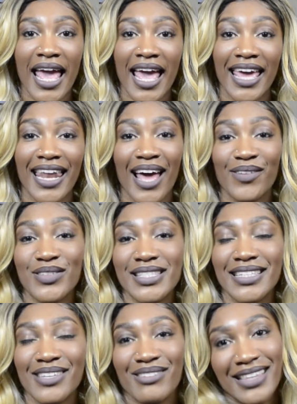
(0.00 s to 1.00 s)
And I will
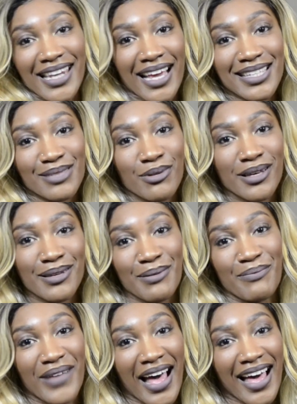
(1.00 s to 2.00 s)
see you in the next one.
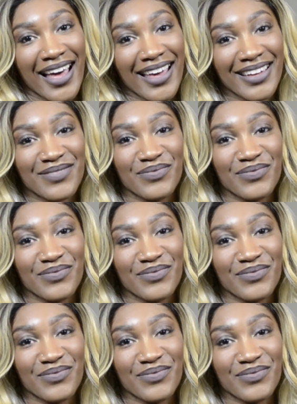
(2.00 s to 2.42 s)
Bye.